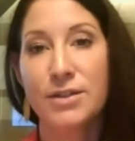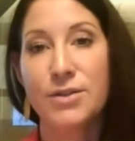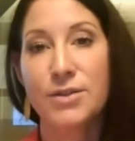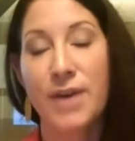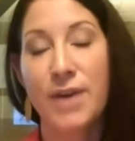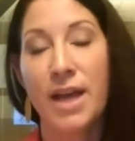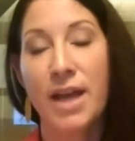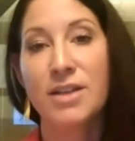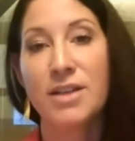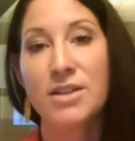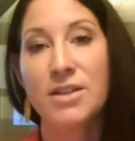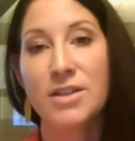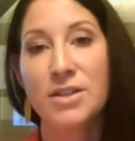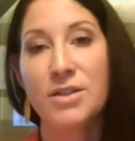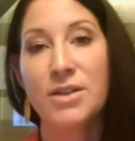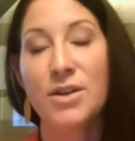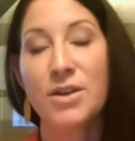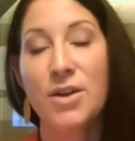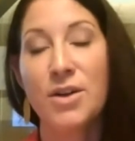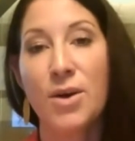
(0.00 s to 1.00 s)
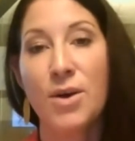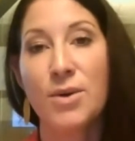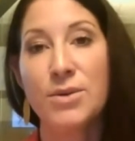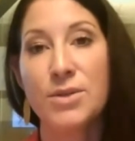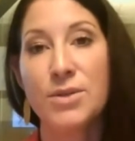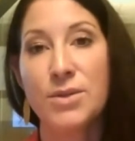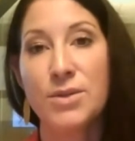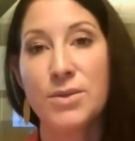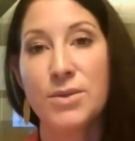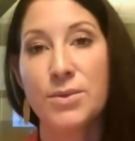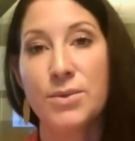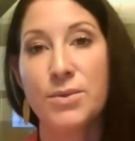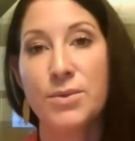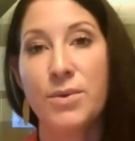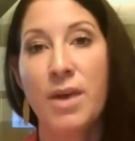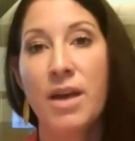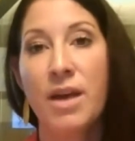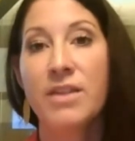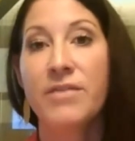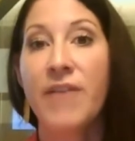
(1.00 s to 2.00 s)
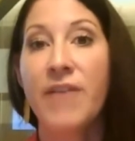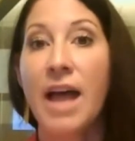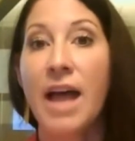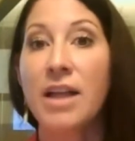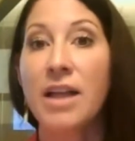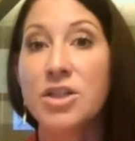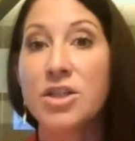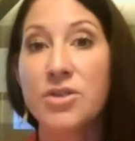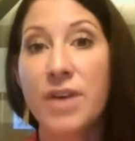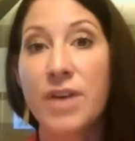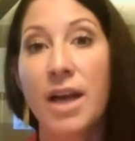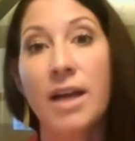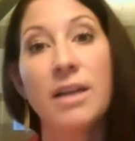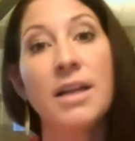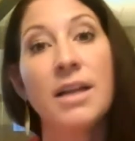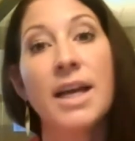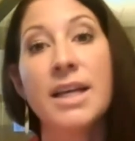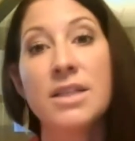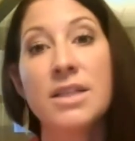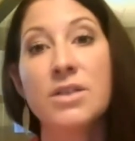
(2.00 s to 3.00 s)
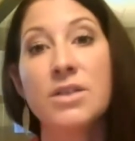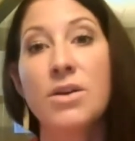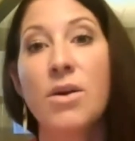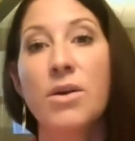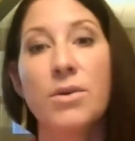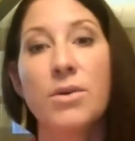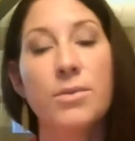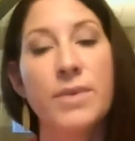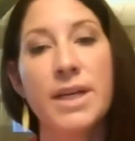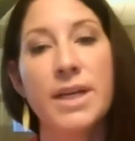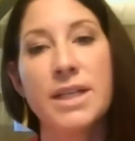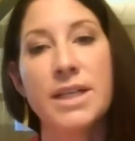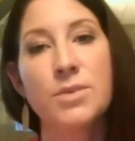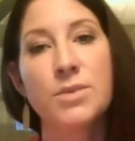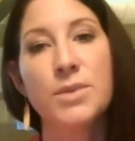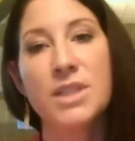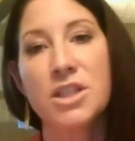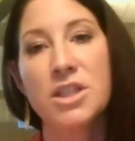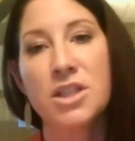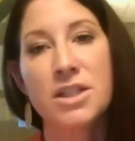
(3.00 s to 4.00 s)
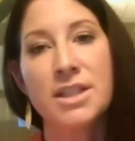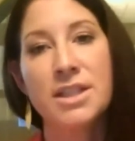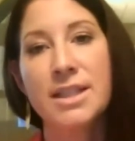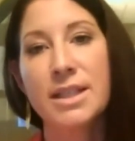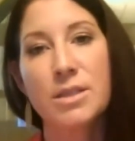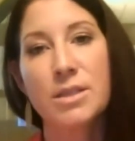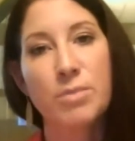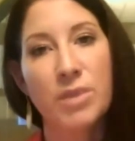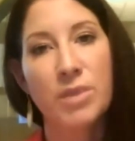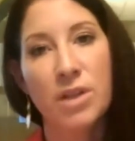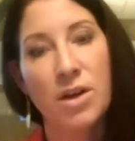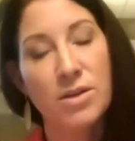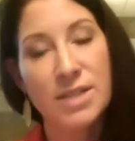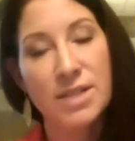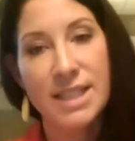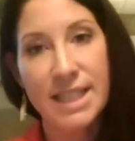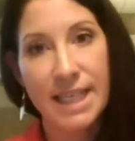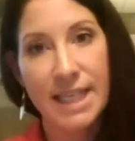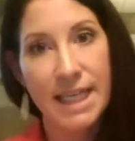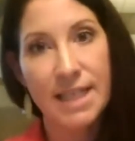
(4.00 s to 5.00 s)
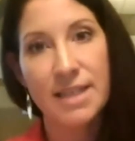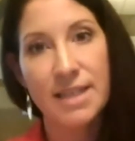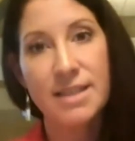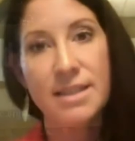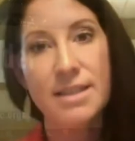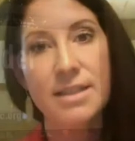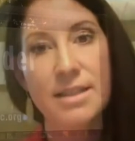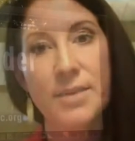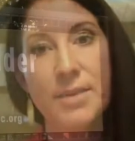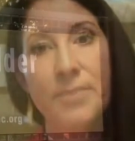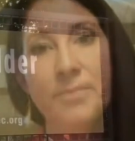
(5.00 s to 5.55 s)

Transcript: trails, you can go to the Valley Trail and Dakota Ridge, which just sits below Sanitas.